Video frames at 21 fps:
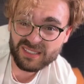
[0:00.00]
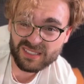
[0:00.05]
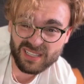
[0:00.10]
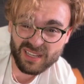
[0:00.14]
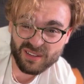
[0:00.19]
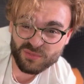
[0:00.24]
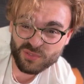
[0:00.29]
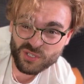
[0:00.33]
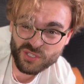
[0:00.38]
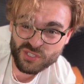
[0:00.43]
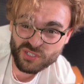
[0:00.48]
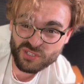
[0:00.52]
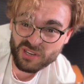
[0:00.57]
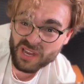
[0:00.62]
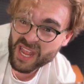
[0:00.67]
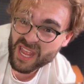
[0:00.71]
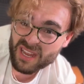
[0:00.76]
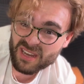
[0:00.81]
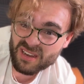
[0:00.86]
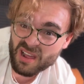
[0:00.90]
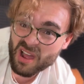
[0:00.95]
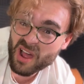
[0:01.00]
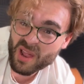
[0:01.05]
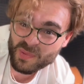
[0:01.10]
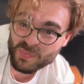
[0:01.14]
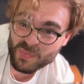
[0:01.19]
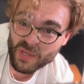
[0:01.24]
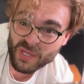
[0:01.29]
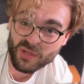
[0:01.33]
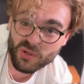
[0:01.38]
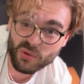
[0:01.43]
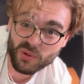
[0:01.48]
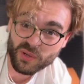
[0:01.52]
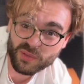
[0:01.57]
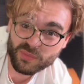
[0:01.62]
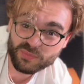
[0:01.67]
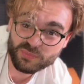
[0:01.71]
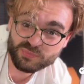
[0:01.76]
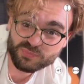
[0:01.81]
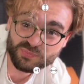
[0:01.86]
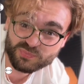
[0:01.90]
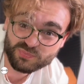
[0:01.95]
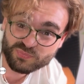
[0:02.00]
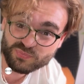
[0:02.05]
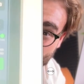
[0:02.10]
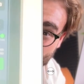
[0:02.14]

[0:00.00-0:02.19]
leveraged trade on Bitcoin. And that trade